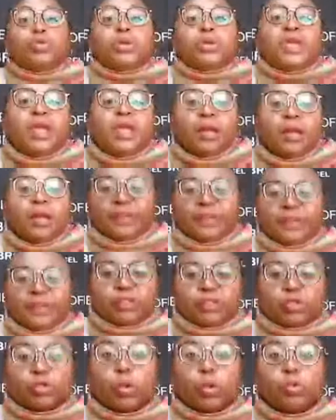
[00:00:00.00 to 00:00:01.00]
heal their
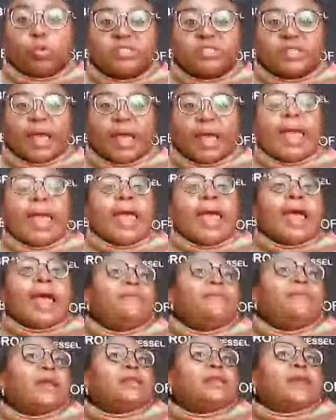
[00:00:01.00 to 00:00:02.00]
souls?
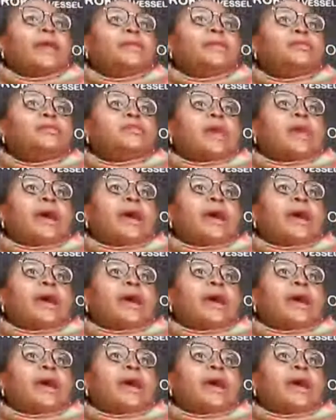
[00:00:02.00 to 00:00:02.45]
And